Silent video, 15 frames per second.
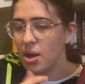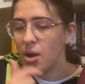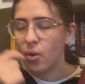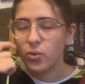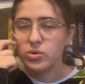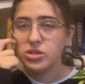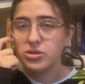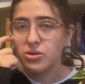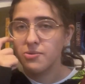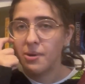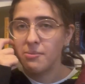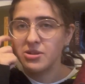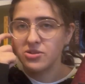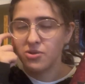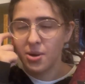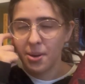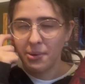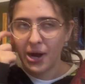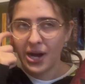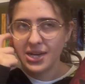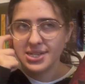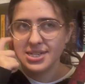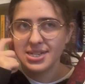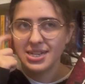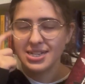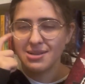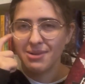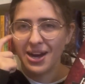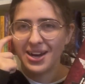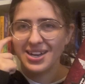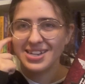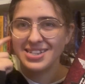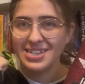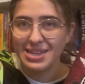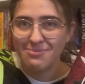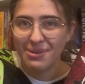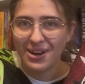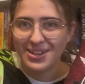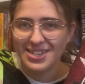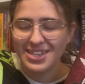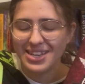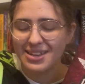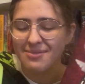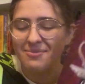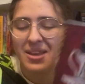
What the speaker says: All she remembers from her past is about a tea party,